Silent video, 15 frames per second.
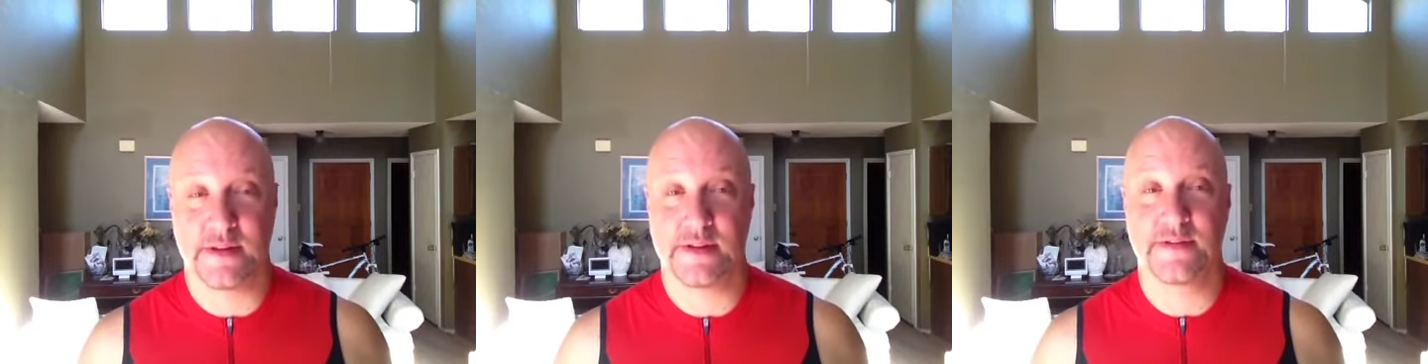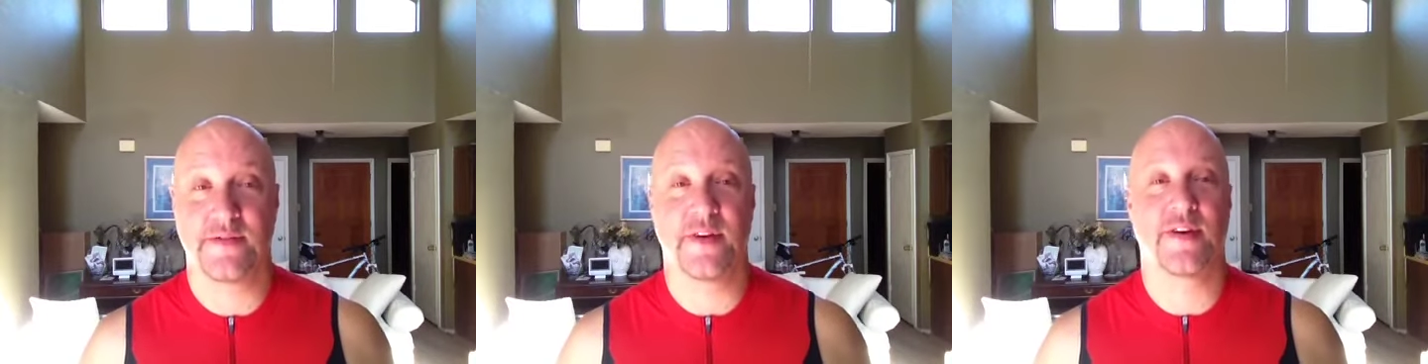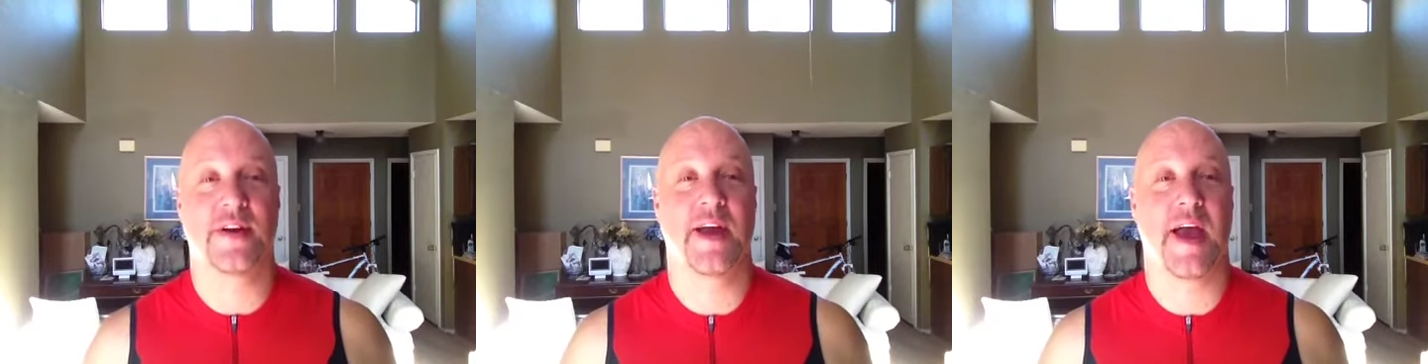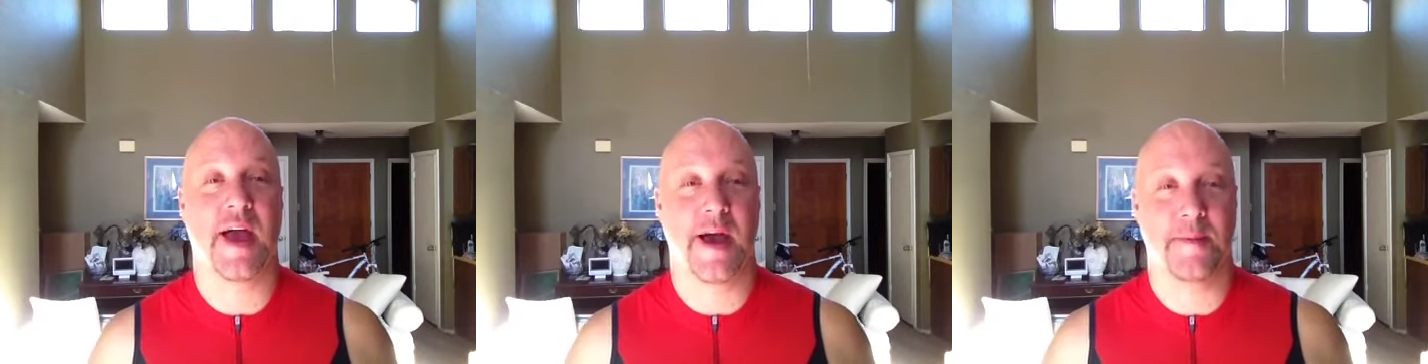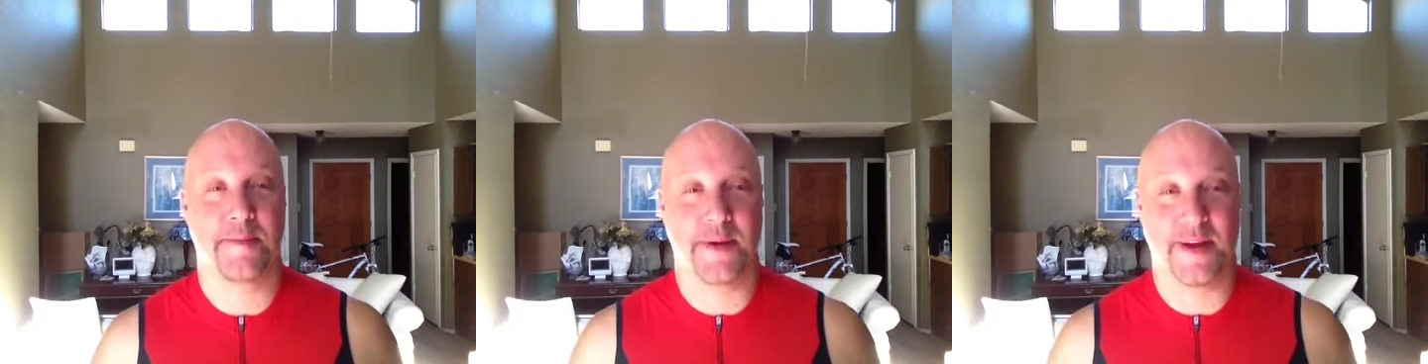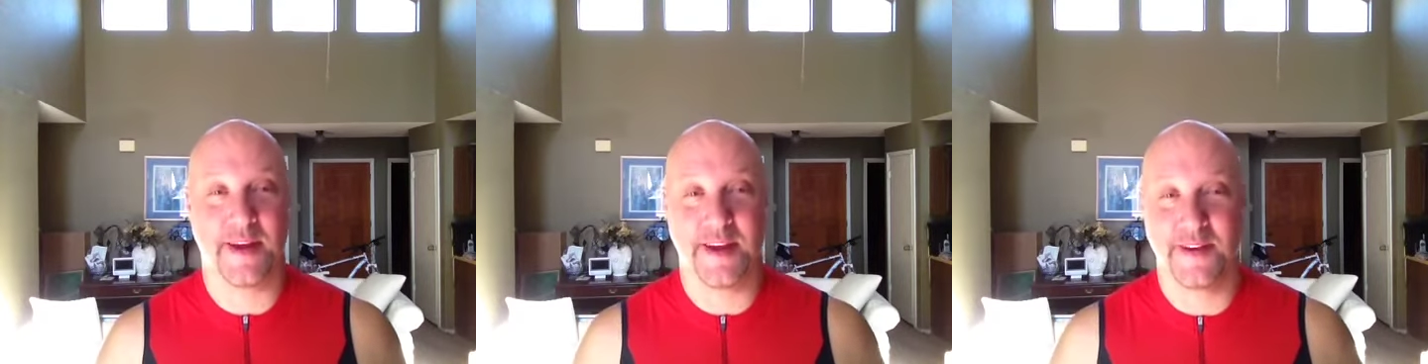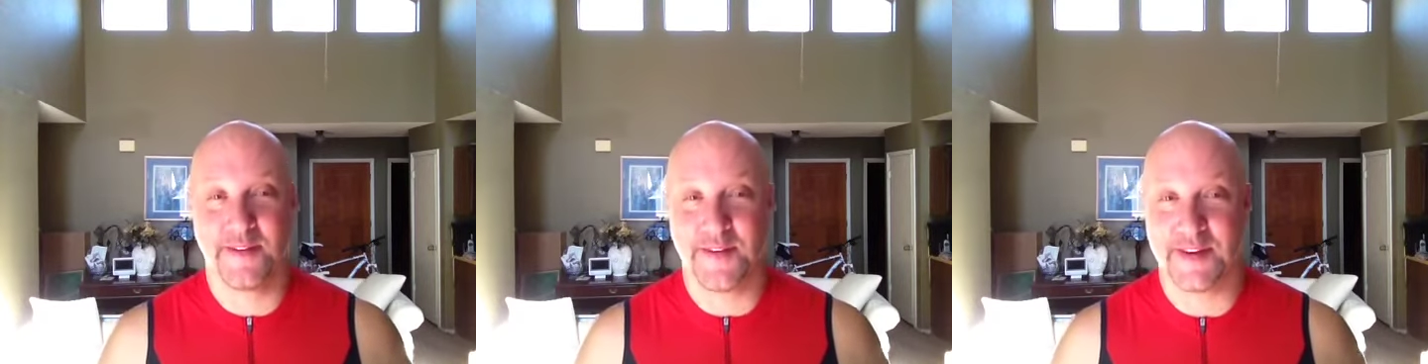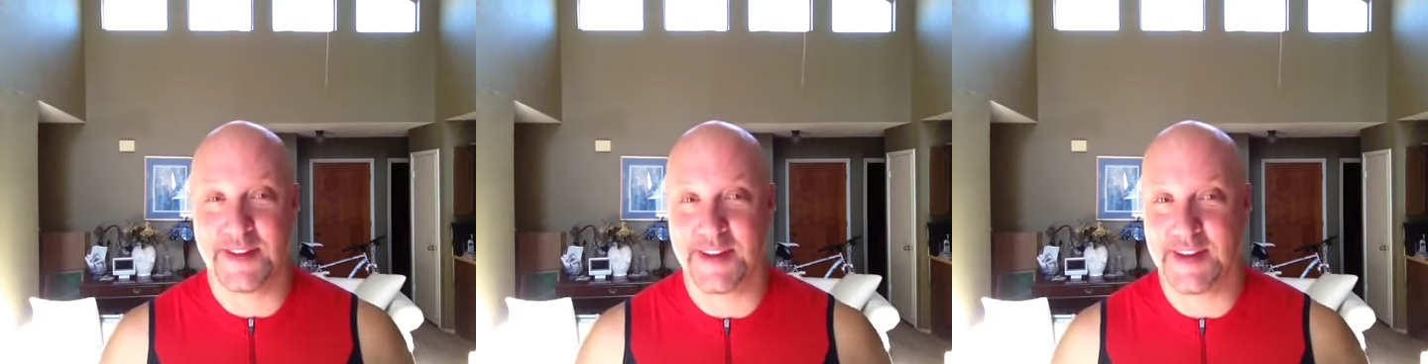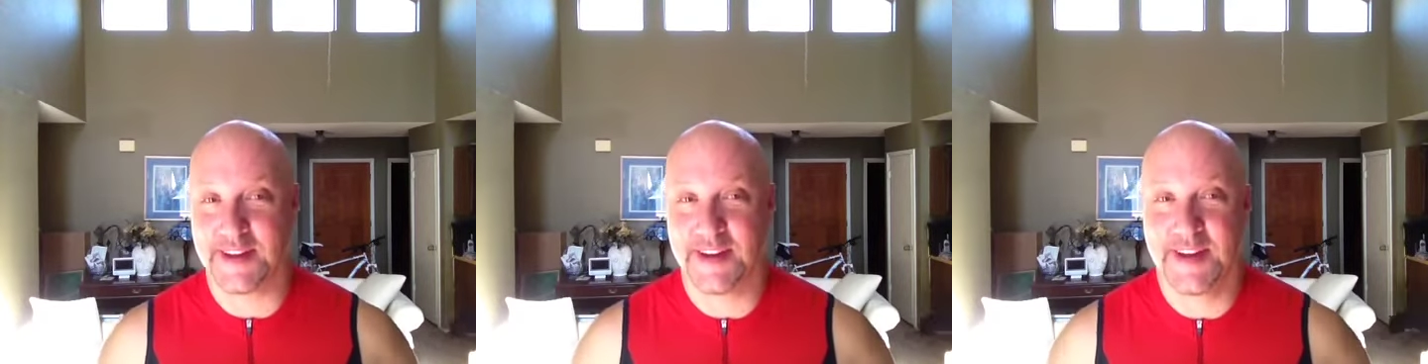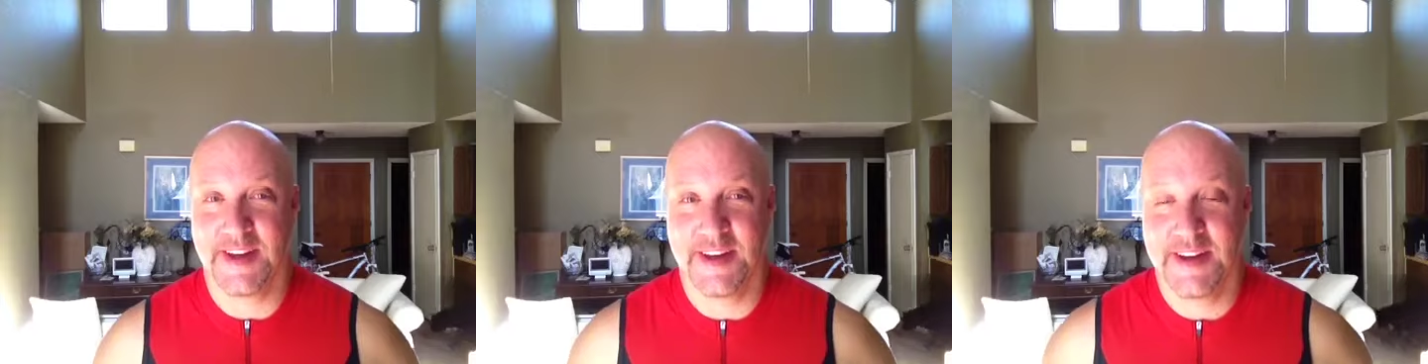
is very happy with it.